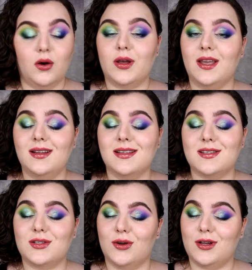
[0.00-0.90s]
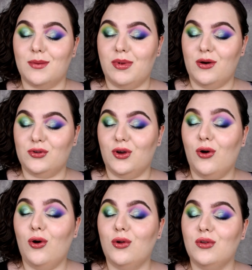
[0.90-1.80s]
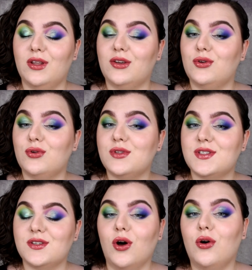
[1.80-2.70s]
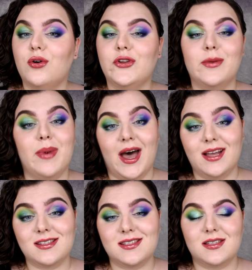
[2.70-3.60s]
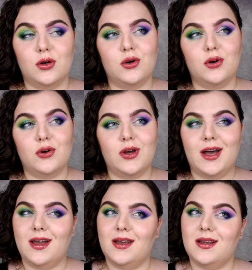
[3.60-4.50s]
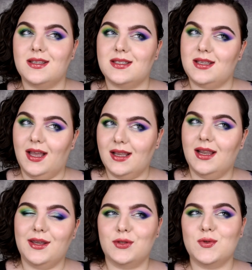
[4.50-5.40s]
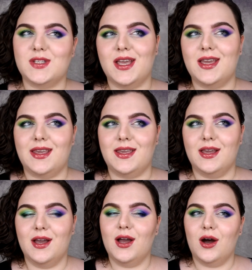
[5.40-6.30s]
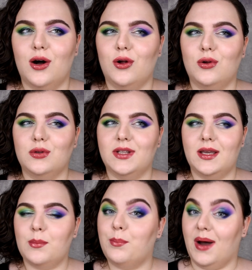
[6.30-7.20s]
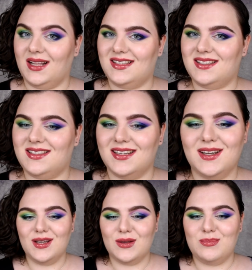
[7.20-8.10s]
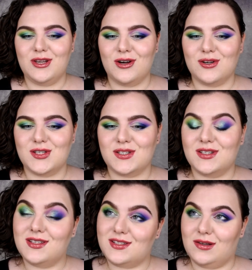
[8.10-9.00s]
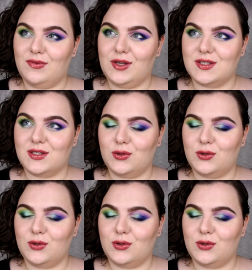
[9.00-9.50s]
Okay, let's talk about all the goods or the bads, or as I like to say, all the buts, because something is